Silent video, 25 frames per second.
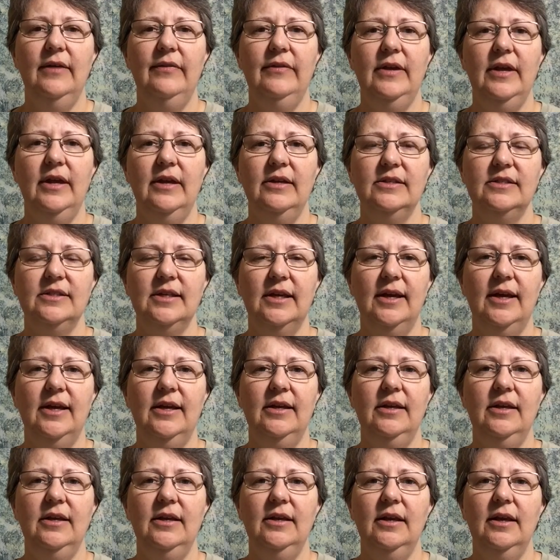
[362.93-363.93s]
and the
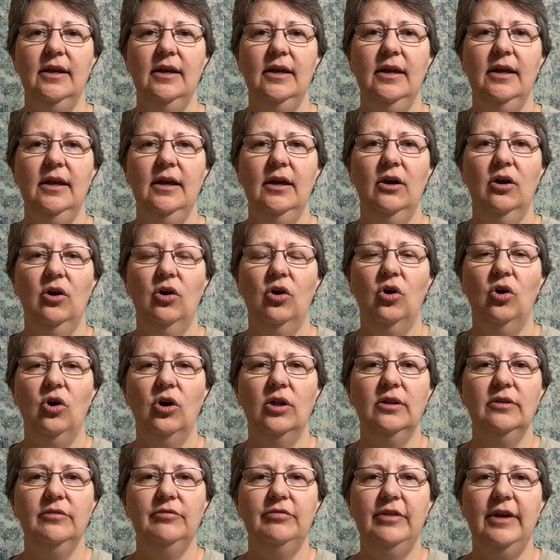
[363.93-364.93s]
anxiety,
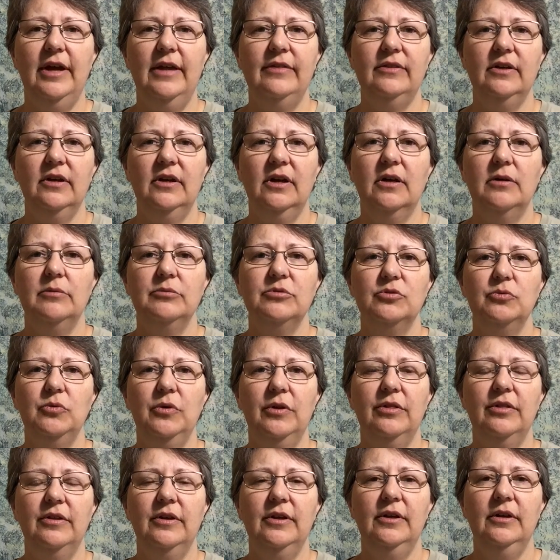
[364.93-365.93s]
all of that comes
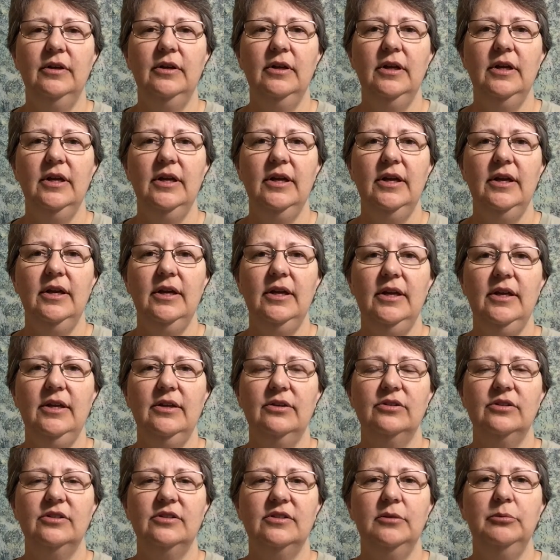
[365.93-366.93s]
with it
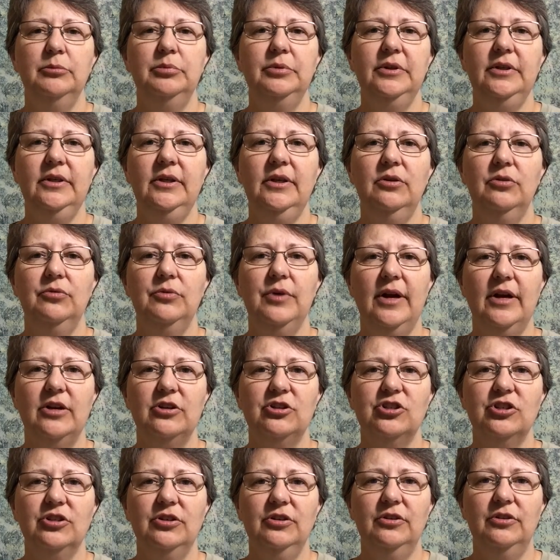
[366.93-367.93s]
is simply
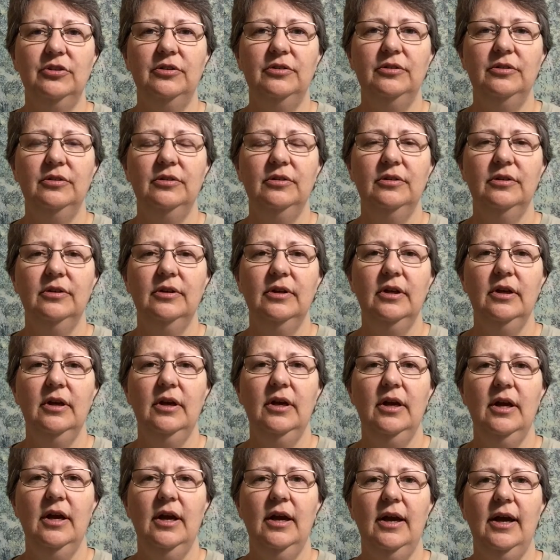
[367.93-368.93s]
irrational.
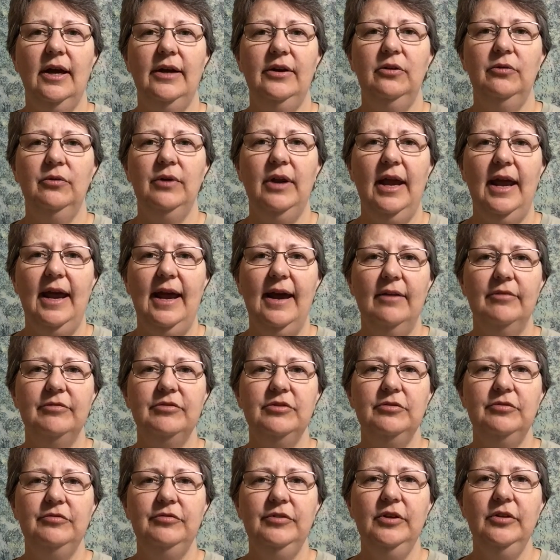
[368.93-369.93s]
I don't have
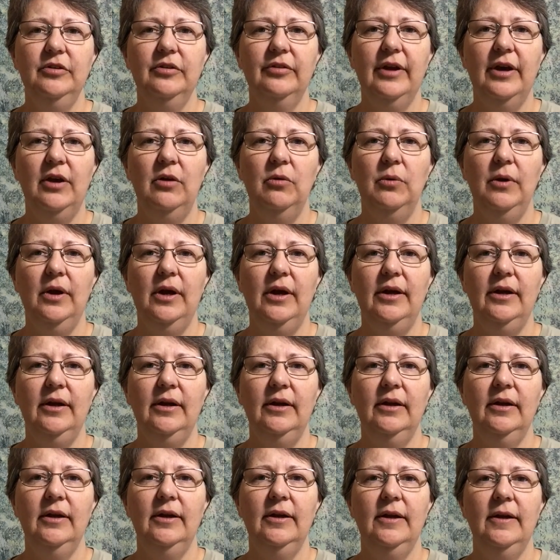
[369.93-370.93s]
to feel that way.
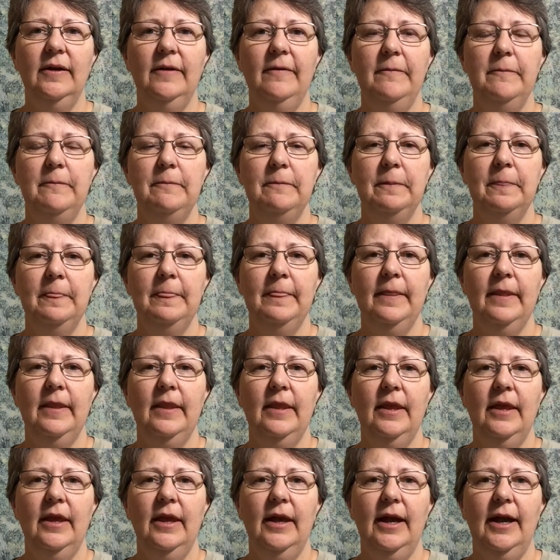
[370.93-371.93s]

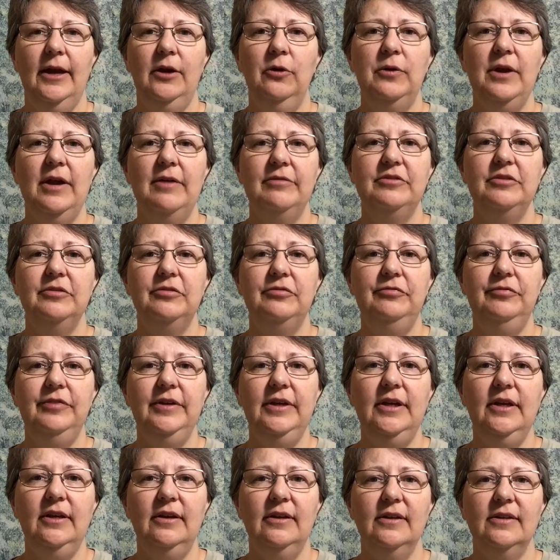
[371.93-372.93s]
I don't have to
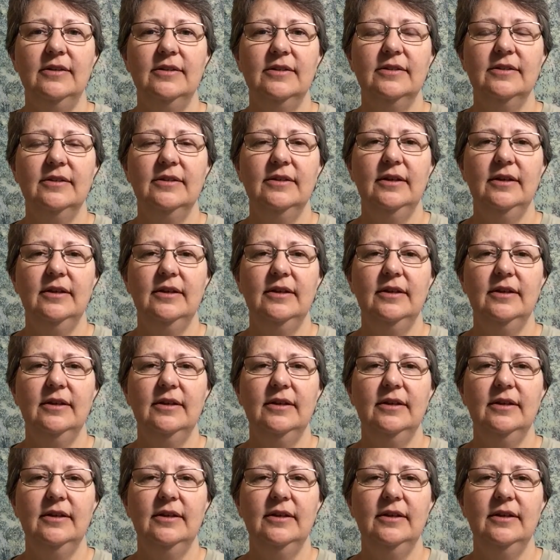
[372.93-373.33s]
feed it.